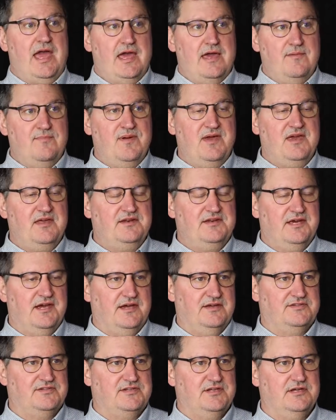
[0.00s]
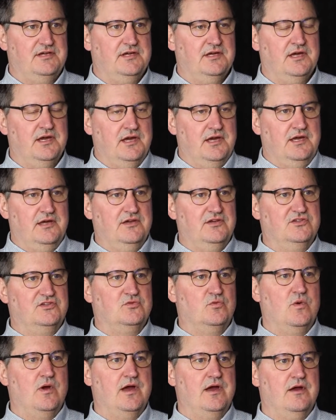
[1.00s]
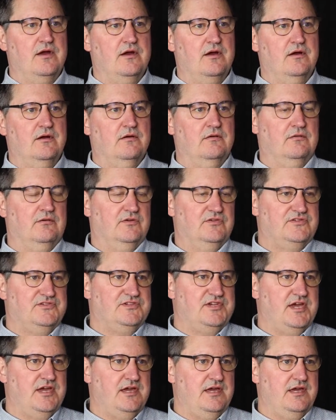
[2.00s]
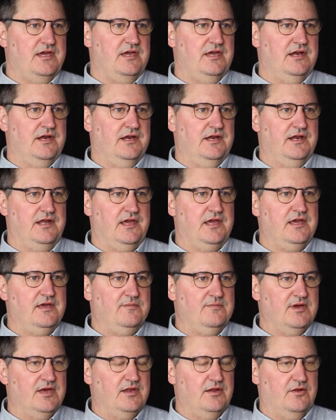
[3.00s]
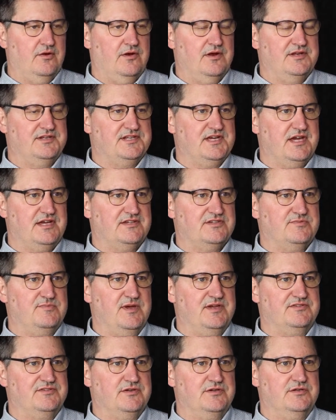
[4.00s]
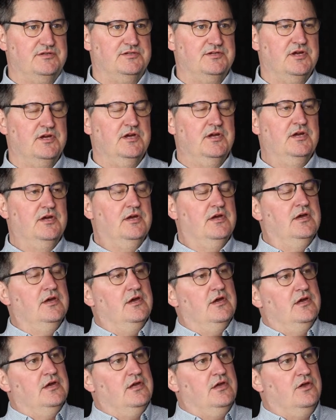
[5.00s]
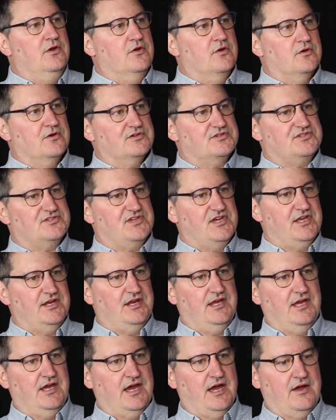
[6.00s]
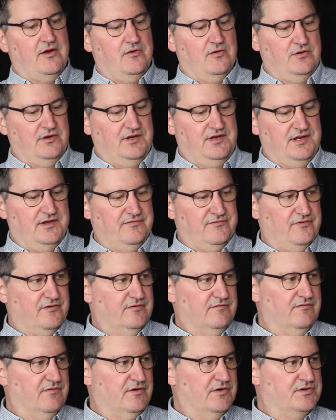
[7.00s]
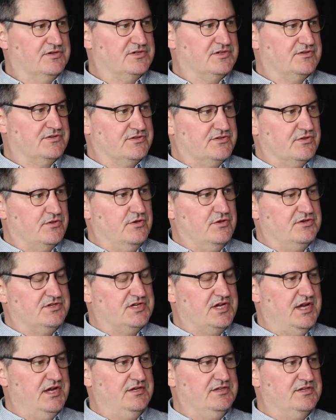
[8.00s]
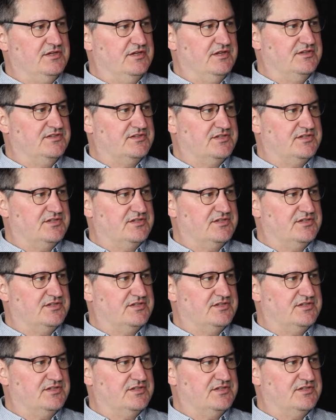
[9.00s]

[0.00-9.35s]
A/B testing is where, say in an email or a text message, you're sending out different versions. So you're changing the